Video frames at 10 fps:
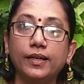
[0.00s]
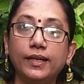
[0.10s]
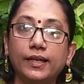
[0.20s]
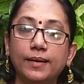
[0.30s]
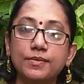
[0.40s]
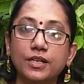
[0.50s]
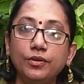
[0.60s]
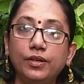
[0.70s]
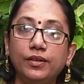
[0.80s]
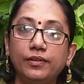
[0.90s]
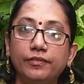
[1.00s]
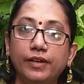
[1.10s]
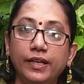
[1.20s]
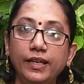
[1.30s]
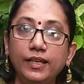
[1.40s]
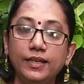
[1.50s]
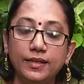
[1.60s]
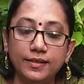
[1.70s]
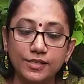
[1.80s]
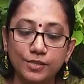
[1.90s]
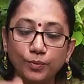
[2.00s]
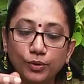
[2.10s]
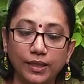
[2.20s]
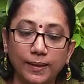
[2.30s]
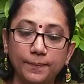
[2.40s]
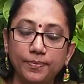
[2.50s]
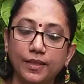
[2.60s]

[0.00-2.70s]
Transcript: It comes out very smoothly.